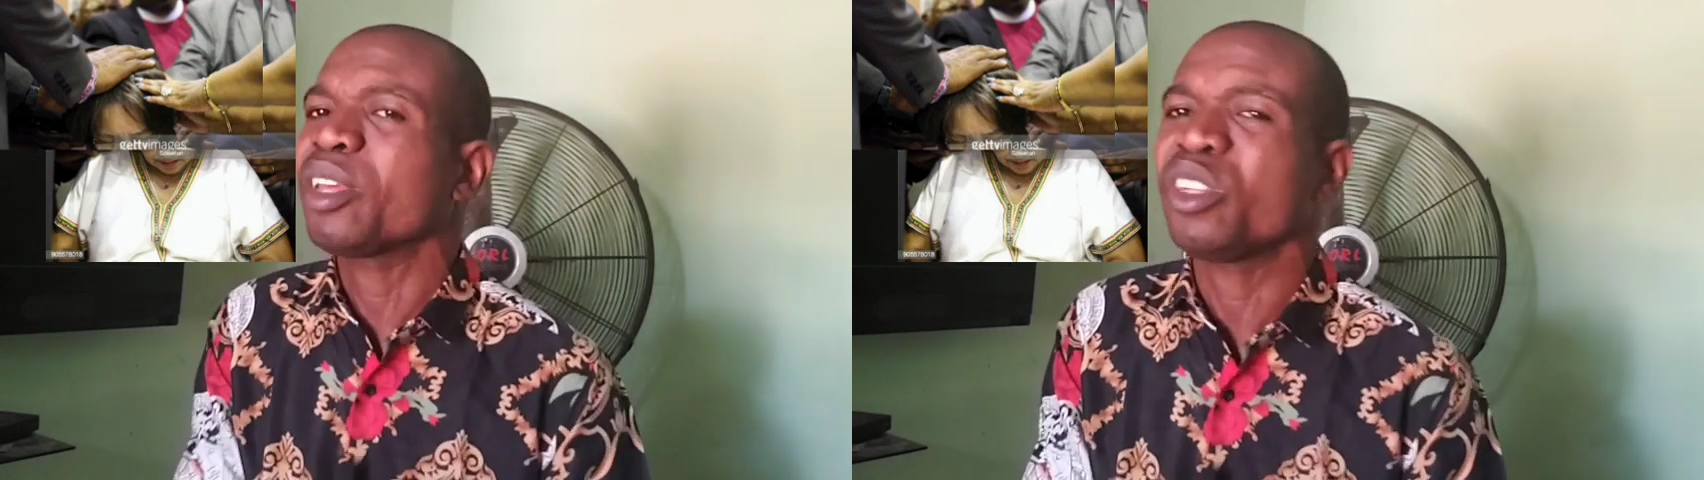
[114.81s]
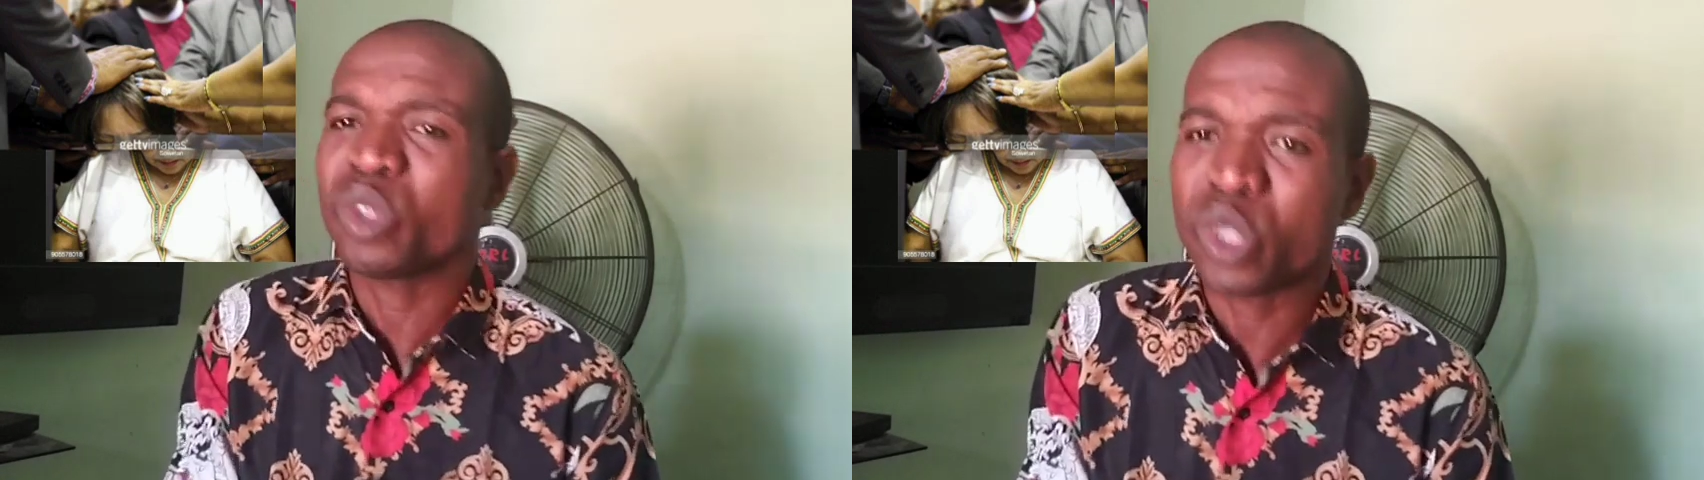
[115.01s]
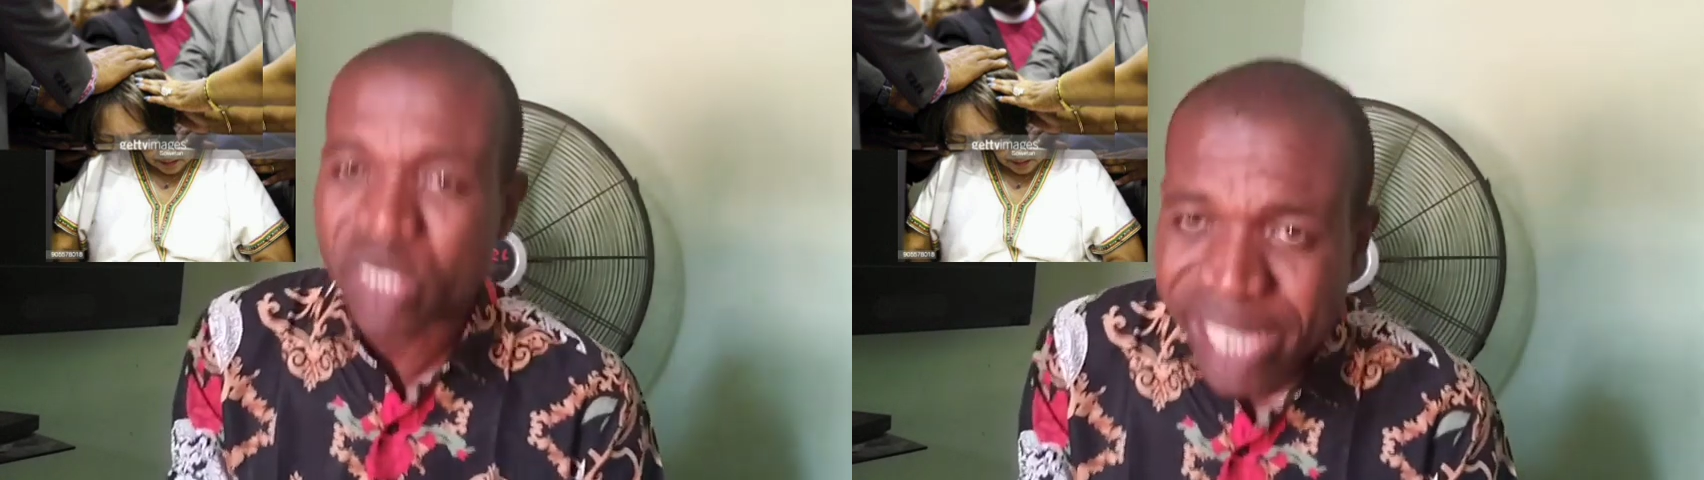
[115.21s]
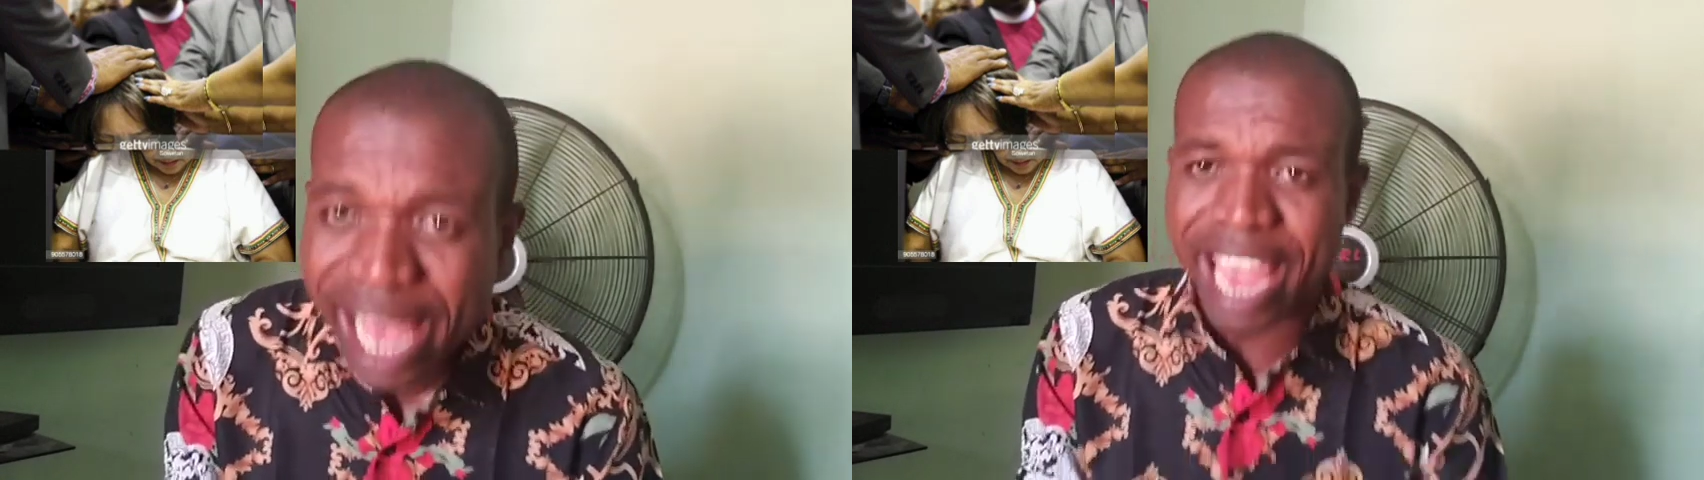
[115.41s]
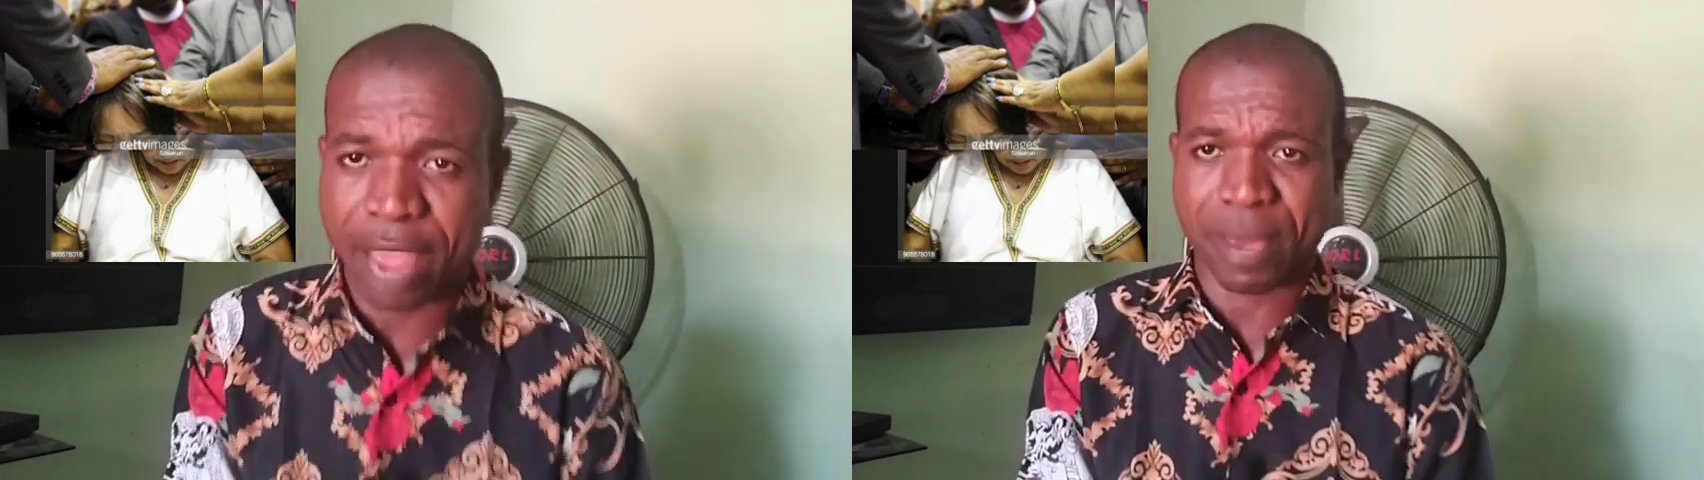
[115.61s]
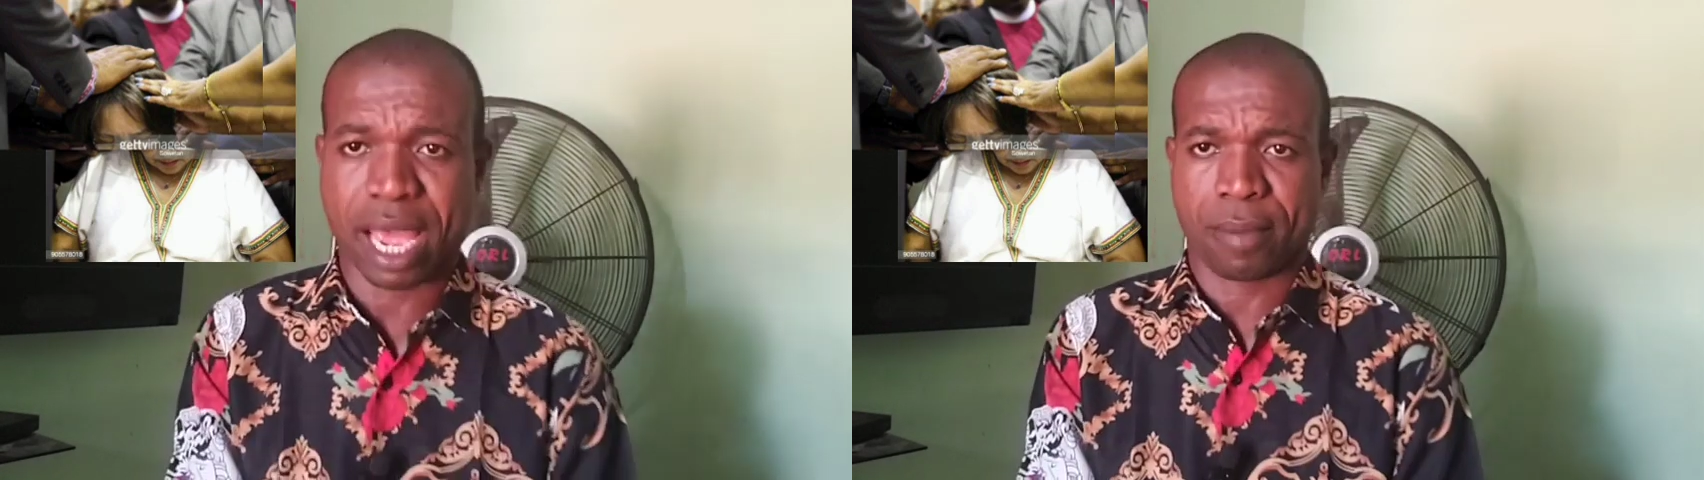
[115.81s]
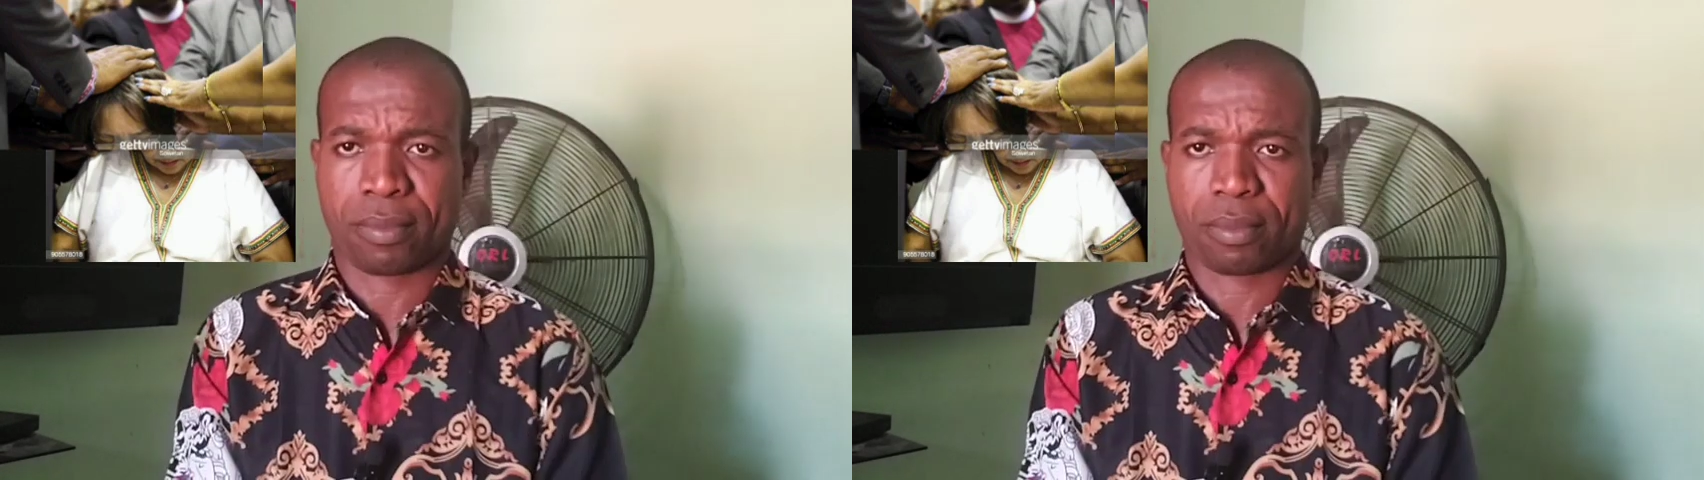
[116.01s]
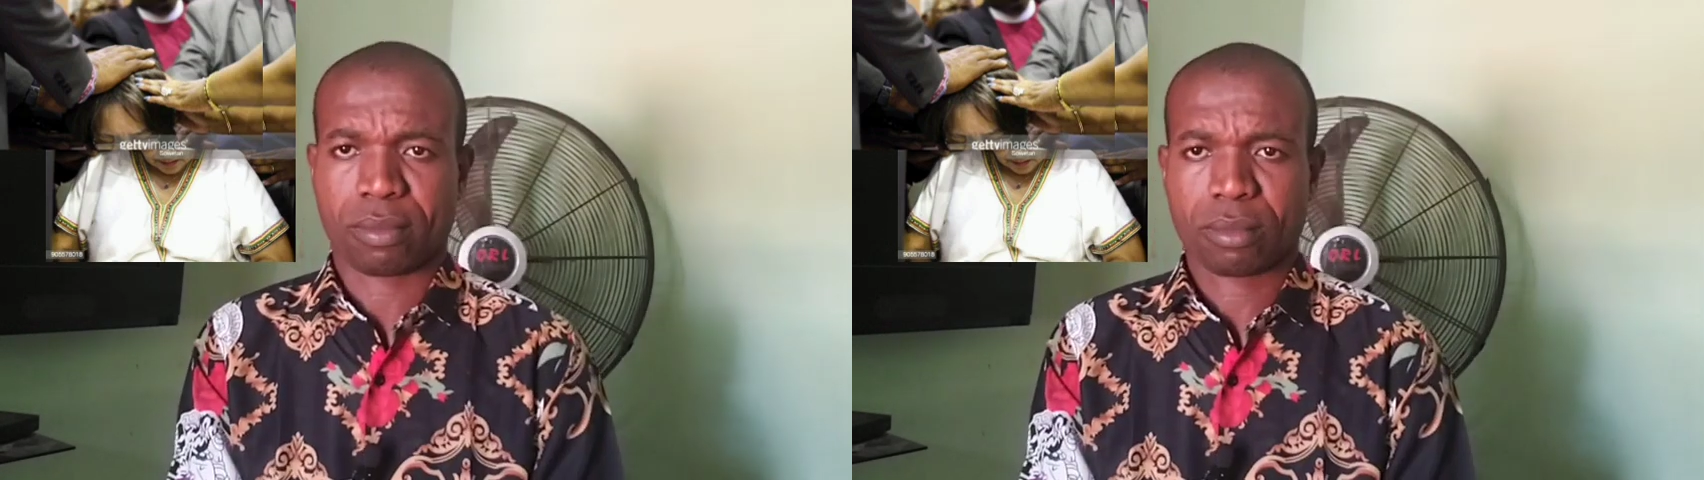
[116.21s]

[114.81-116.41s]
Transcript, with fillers: you say amen?